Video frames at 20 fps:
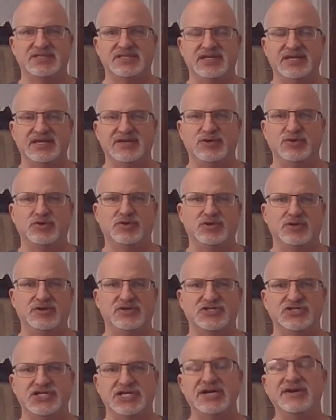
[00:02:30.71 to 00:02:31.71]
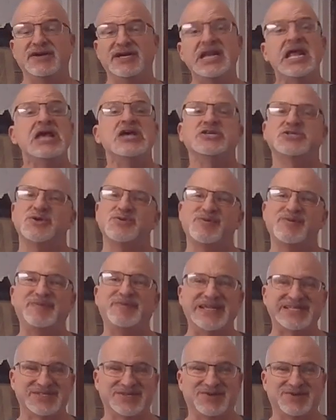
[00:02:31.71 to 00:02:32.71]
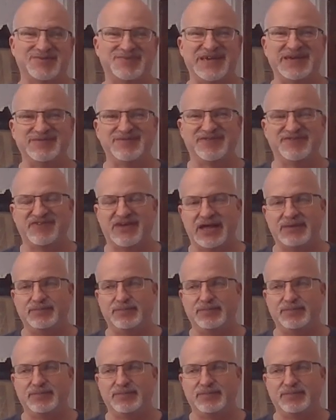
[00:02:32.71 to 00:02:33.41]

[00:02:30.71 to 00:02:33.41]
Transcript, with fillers: in nuclear engineering, so he went back to school, became a vet.